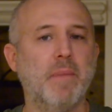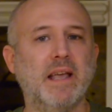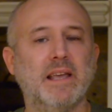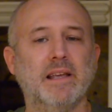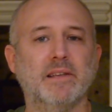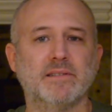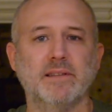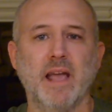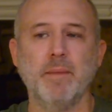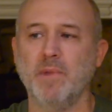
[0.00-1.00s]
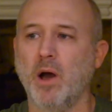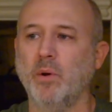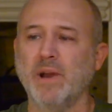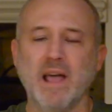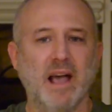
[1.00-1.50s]
making his name
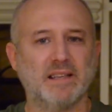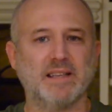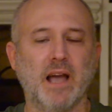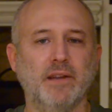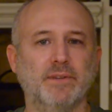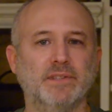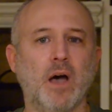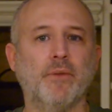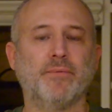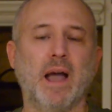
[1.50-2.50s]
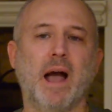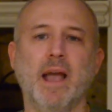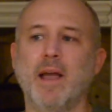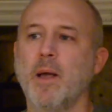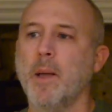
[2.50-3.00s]
known as kind of a tough
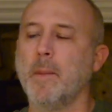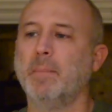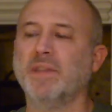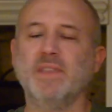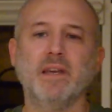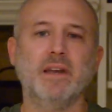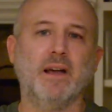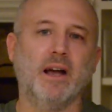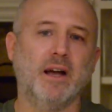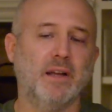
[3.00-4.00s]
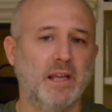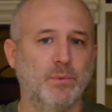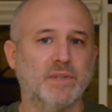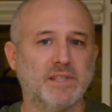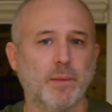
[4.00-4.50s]
guy. But then
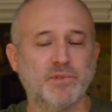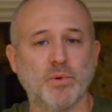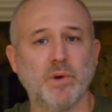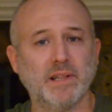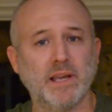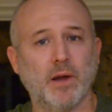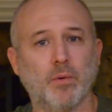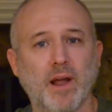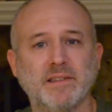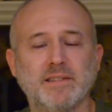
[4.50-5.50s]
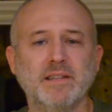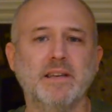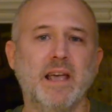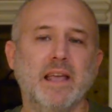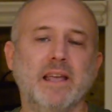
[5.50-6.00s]
he was subsequently arrested
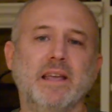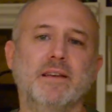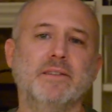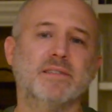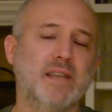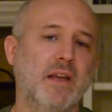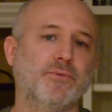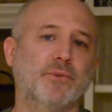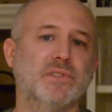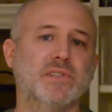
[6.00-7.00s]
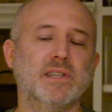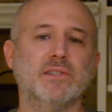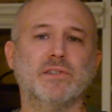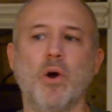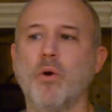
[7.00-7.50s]
in San
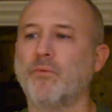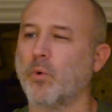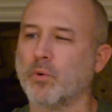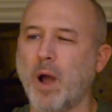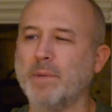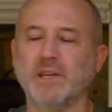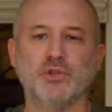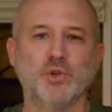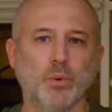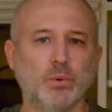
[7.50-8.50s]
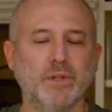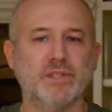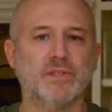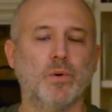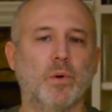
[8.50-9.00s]
Francisco for robbing a jewelry
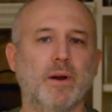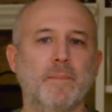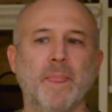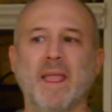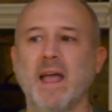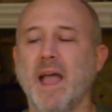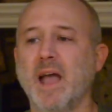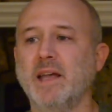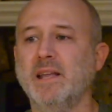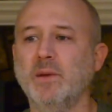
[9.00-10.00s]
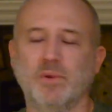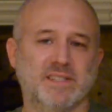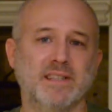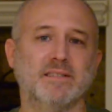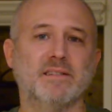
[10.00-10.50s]
store, and he
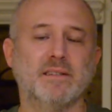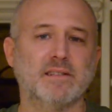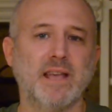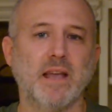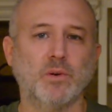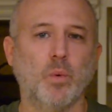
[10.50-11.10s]
was sentenced to San